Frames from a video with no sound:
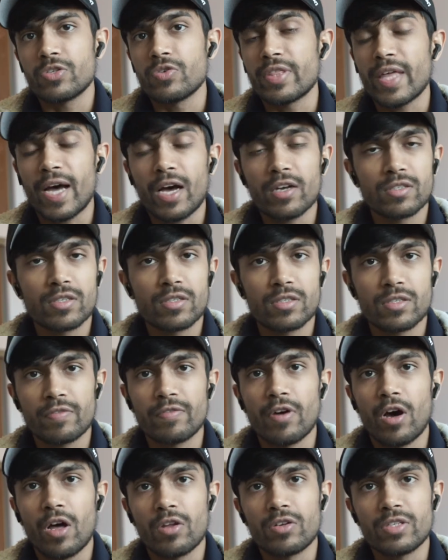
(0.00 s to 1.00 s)
you thousands of
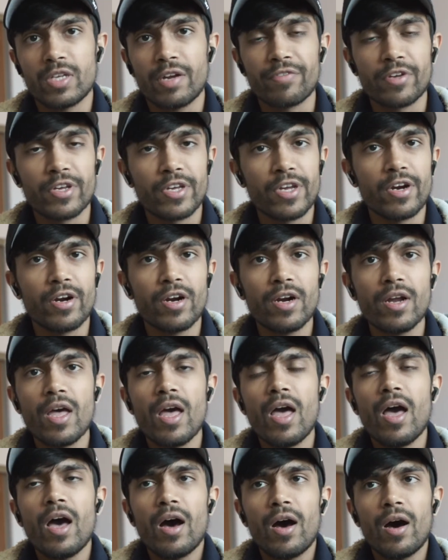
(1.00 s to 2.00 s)
dollars every year.
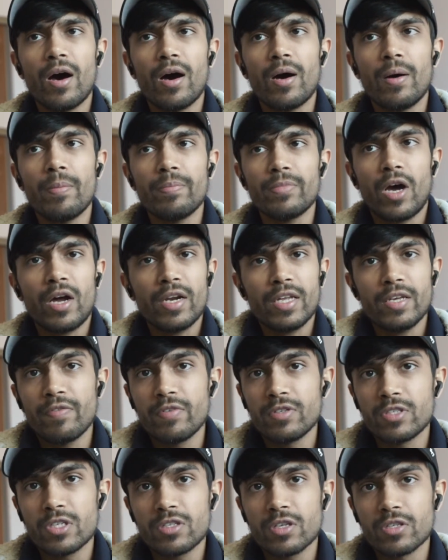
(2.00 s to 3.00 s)
Not
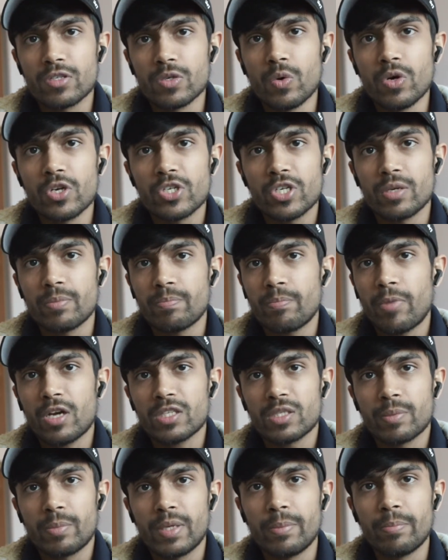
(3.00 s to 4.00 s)
even just the tuition,
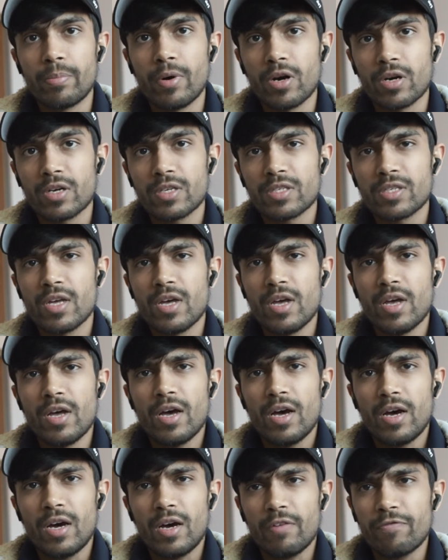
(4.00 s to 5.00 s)
possibly books,
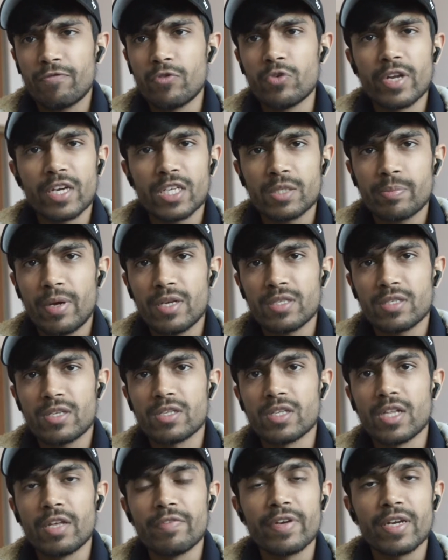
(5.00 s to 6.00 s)
food
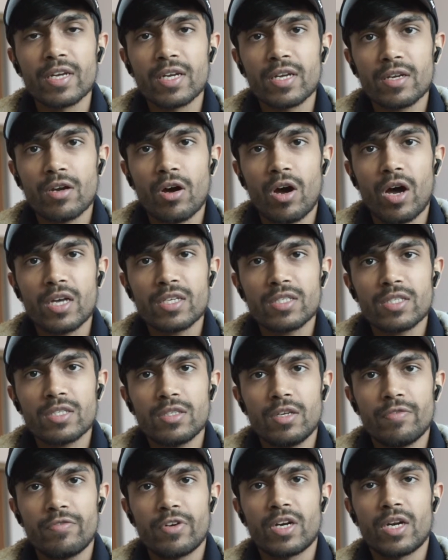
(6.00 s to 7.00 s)
expenses, living
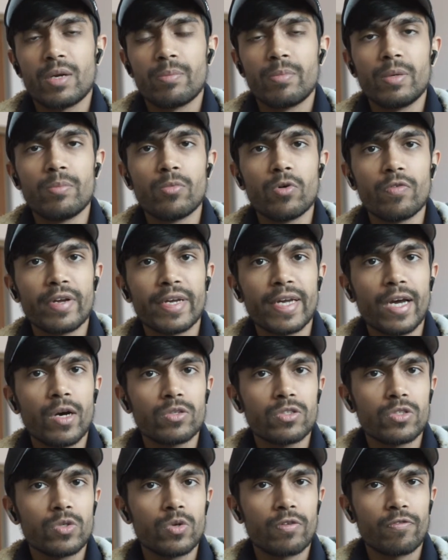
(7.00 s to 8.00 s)
costs if you're going to be moving
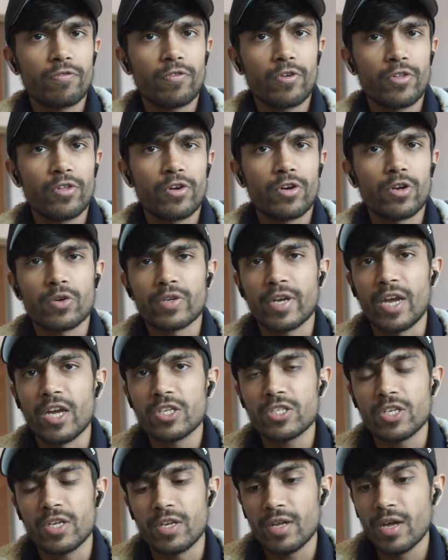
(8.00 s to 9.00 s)
out to a further
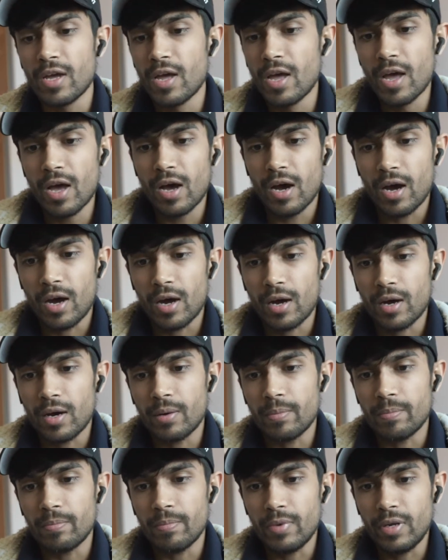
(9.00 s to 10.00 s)
location.
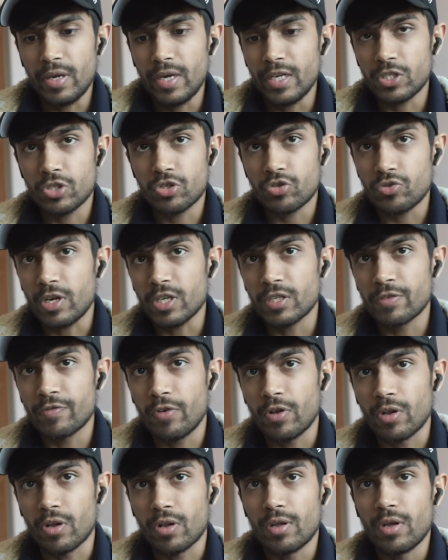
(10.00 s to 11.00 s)
It's
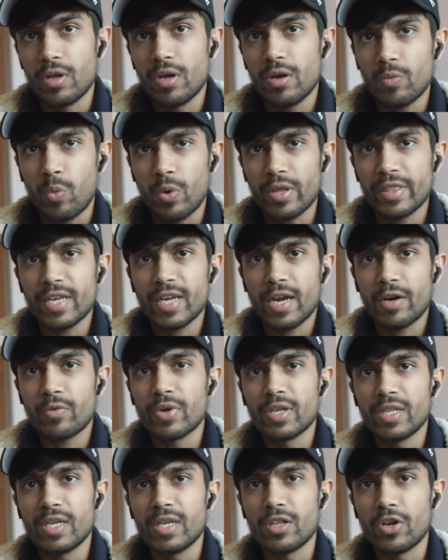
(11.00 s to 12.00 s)
stressful. One thing I
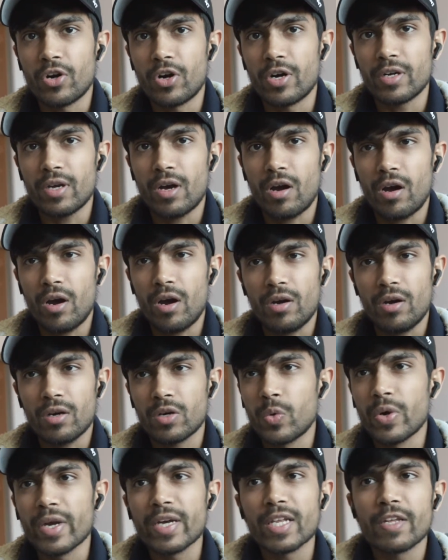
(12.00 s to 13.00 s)
really learned
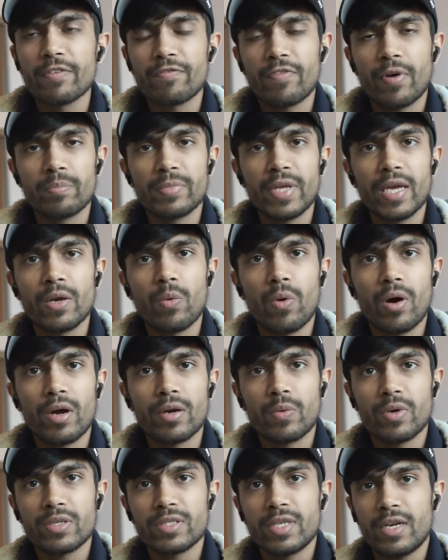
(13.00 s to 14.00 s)
quickly from day
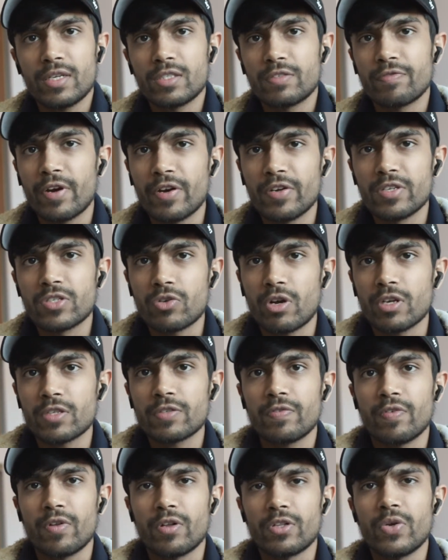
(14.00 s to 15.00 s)
one was that it's very
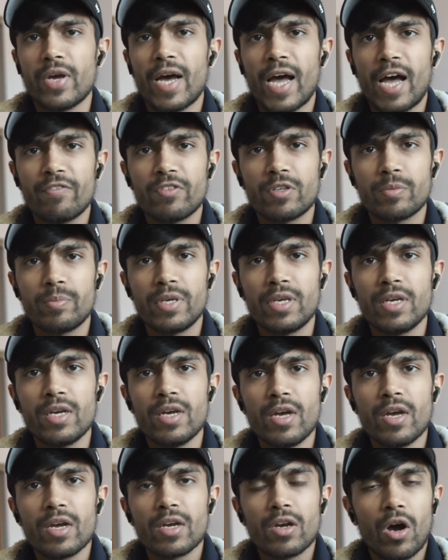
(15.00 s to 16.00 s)
stressful. You have to be
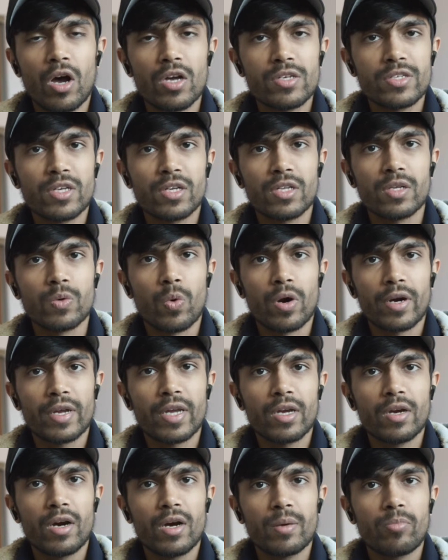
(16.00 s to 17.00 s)
constantly
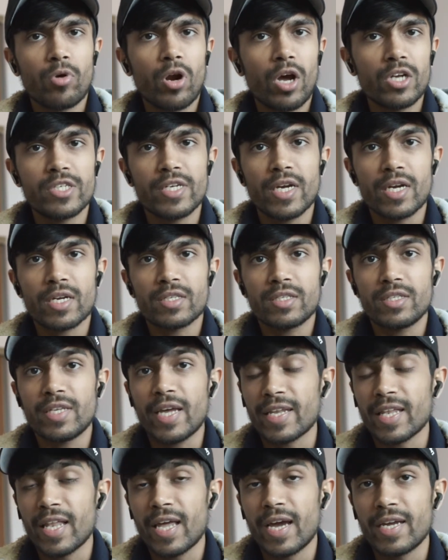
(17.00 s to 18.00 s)
working on projects,
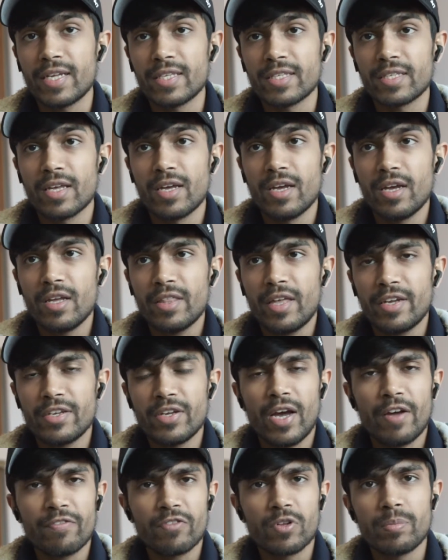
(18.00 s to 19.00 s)
deadlines that
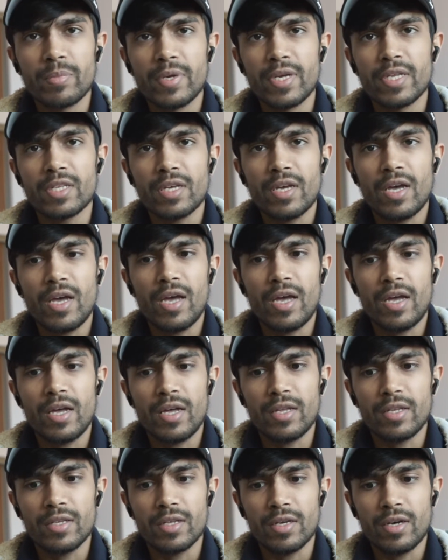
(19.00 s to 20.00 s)
you have to meet,
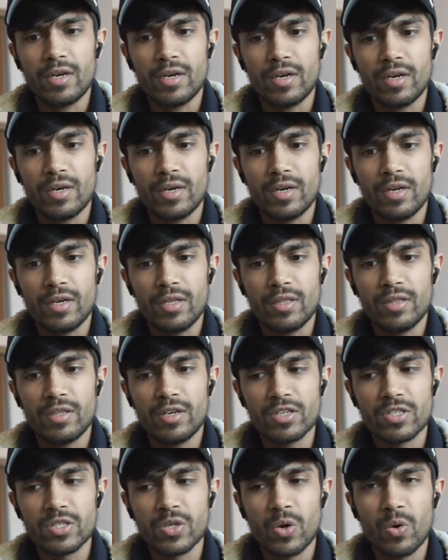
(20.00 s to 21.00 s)
and
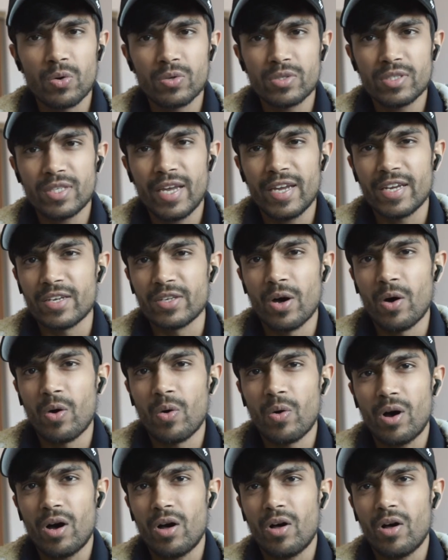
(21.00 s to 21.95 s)
there's no saying no